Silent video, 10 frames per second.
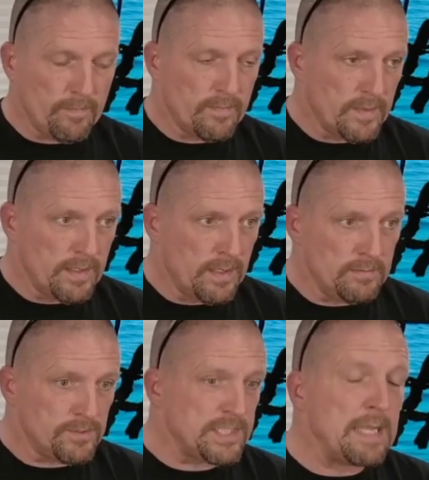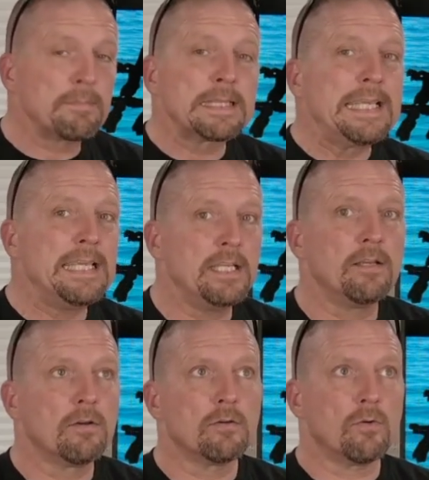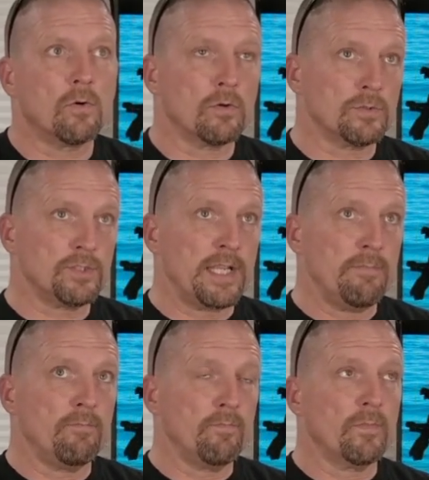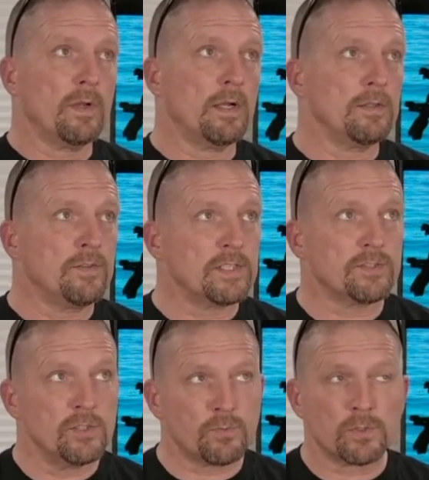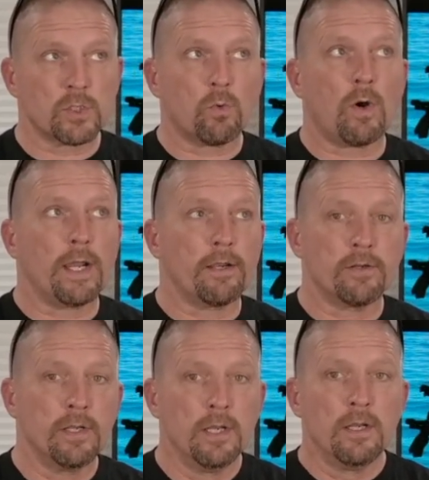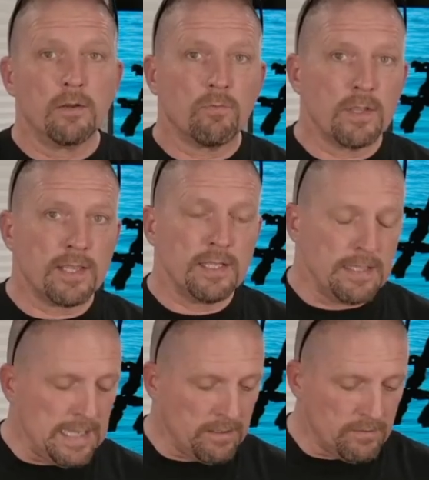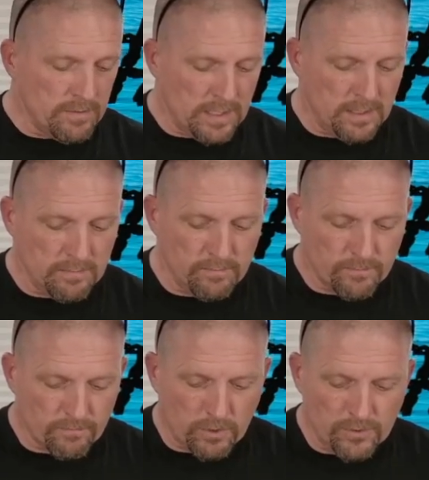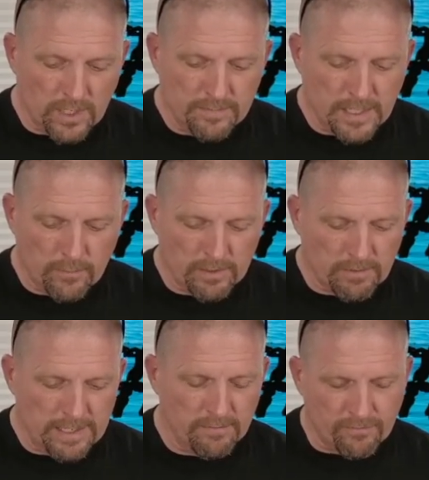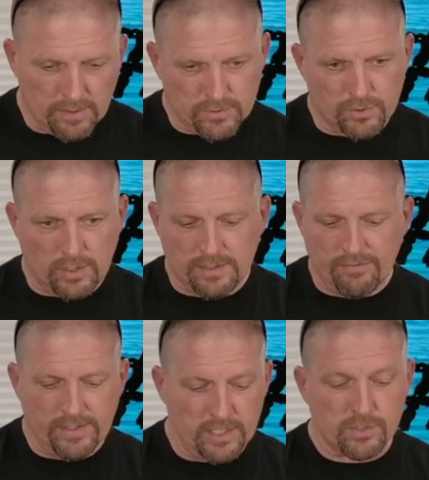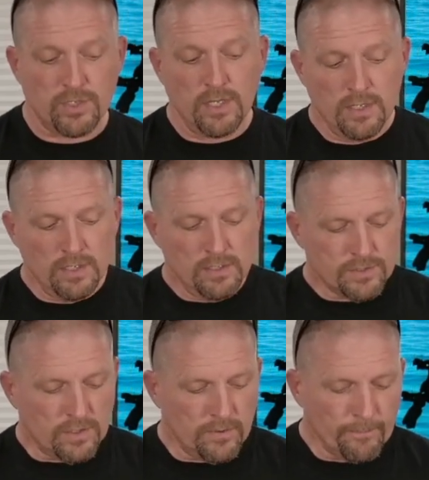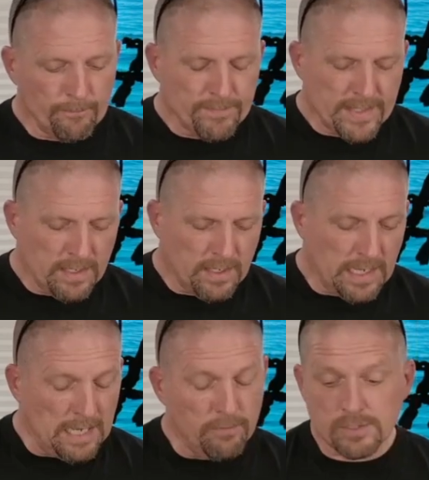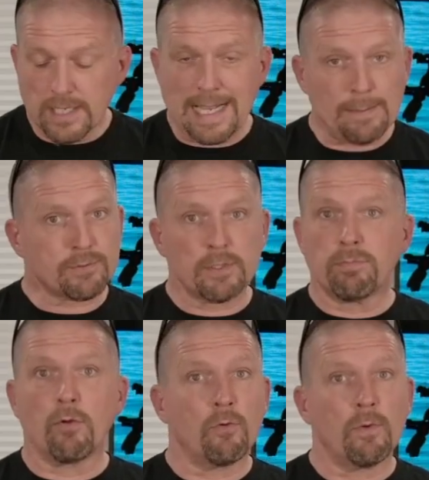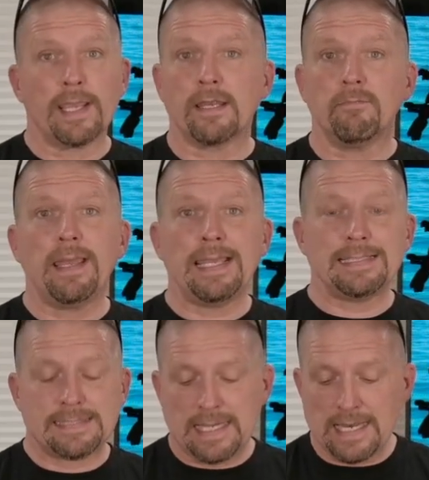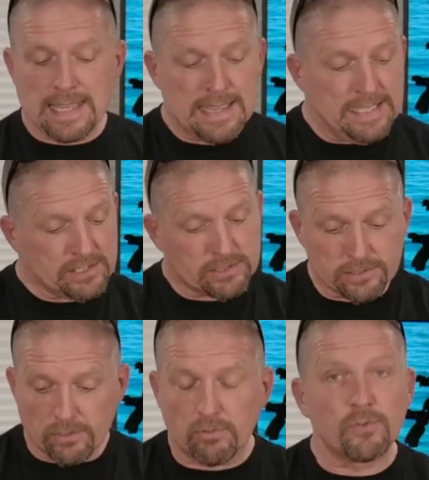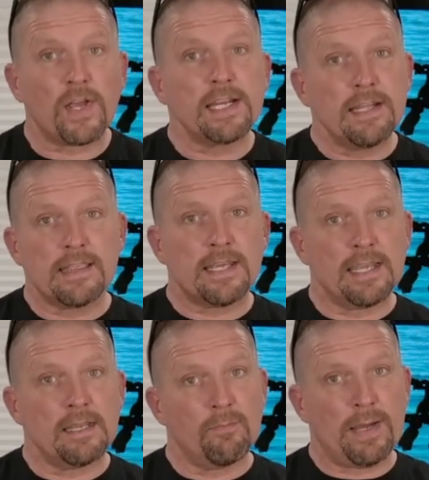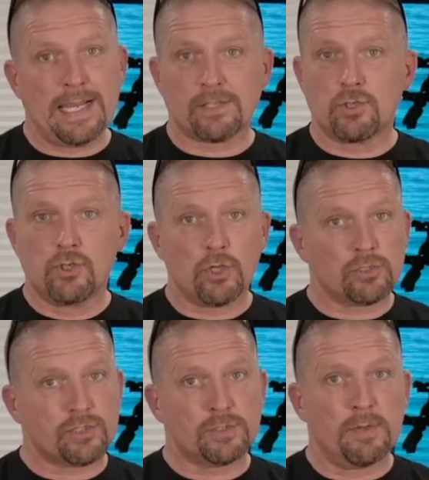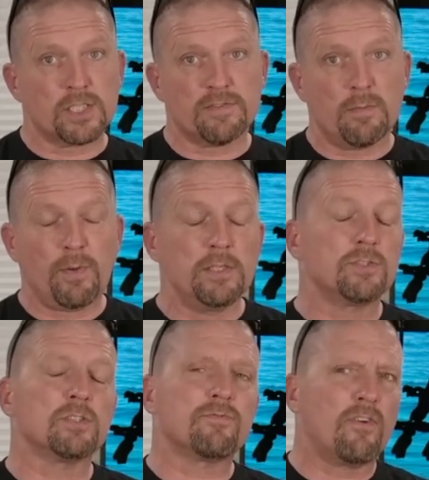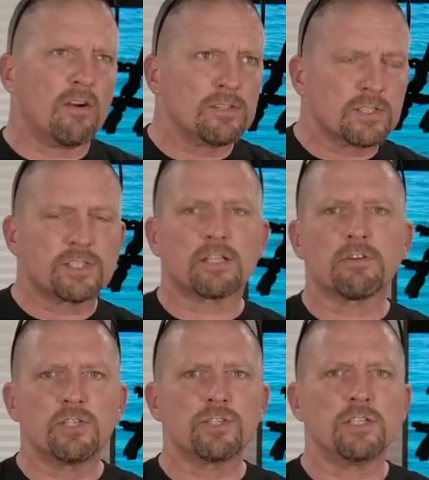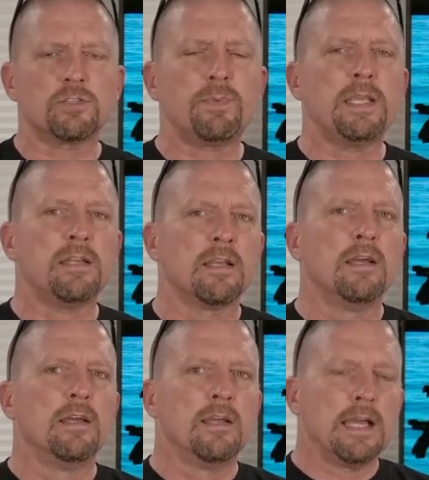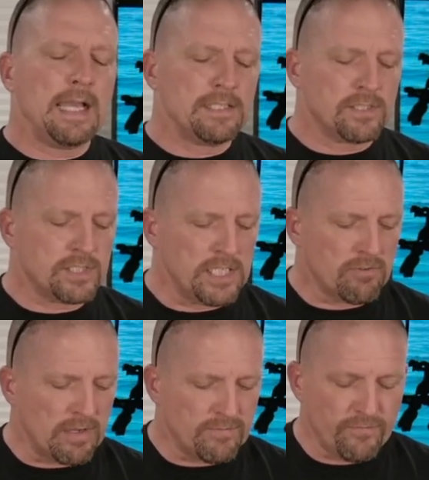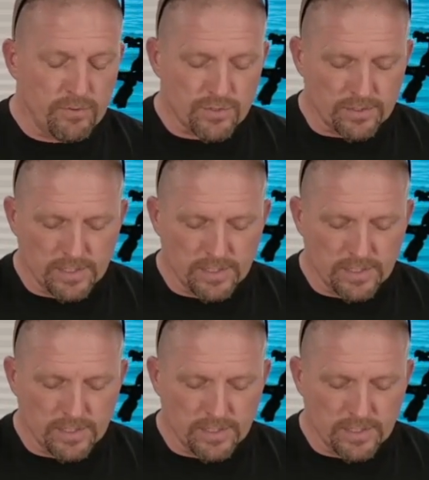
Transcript: lead or same distance was acquired within that run time that we ran from start to finish. So I was absolutely blown away and amazed that this little tiny thing packed just as much of a punch as far as acceleration and speed as a Seacraft Future,